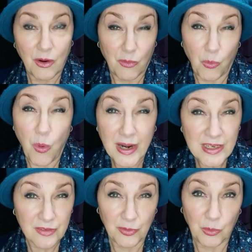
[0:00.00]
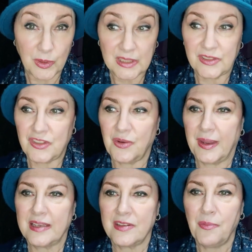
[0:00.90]
wonderful what he's
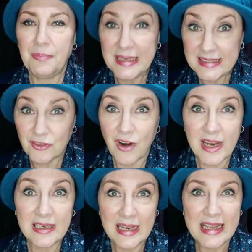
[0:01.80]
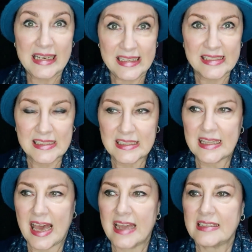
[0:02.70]
doing. So please try and listen to
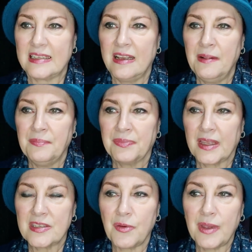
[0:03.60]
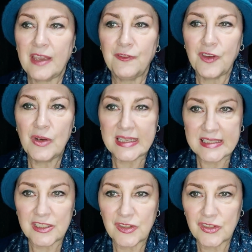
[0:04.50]
that. And so if you
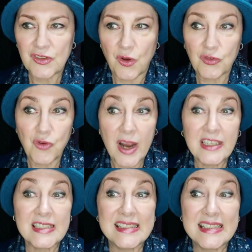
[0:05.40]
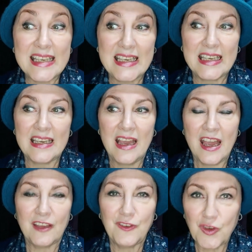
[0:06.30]
listen to the song, try to see
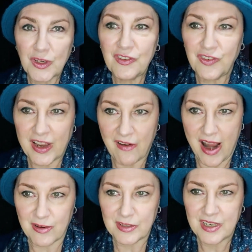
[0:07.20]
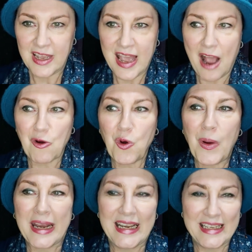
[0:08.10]
if you can figure out how
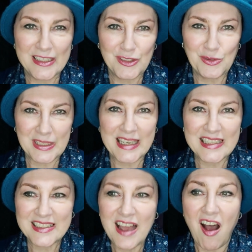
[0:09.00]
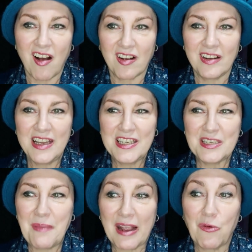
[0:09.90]
quickly he's using his tongue
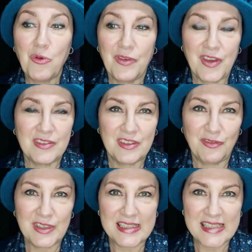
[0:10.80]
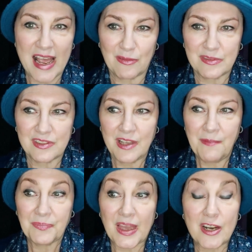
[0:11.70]
to make all of those different sounds.
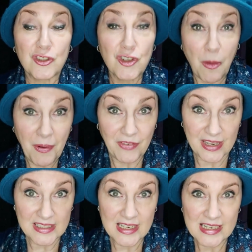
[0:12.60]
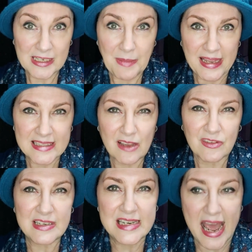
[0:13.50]
And on top of it, to make it
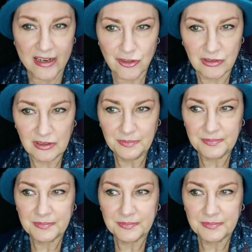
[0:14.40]
sound natural,